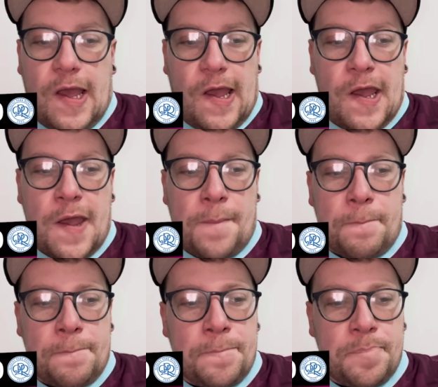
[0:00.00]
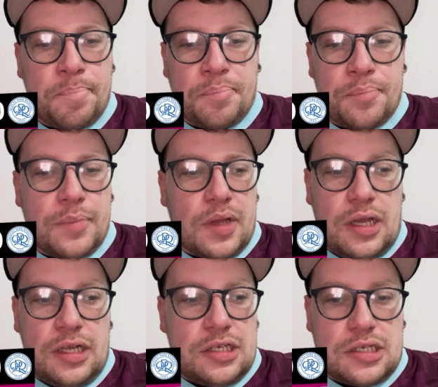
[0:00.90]

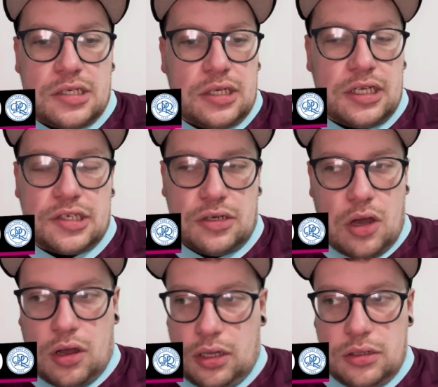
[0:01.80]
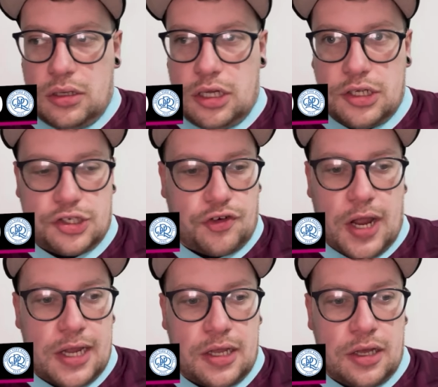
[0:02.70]
He's not a
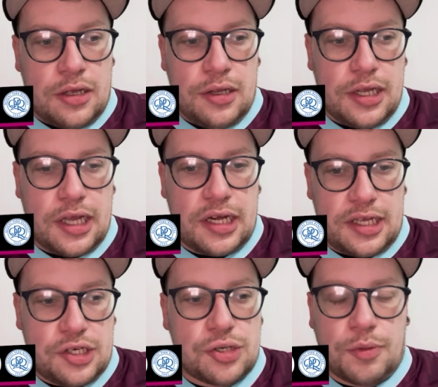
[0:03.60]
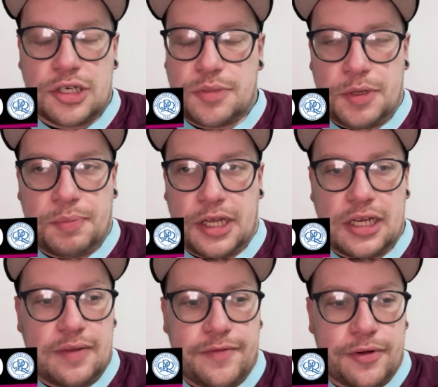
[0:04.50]
striker. He needs someone to be
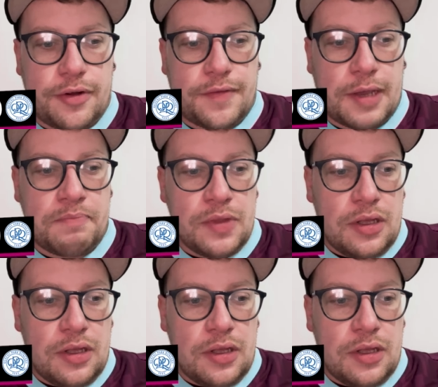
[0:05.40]
playing in front of him.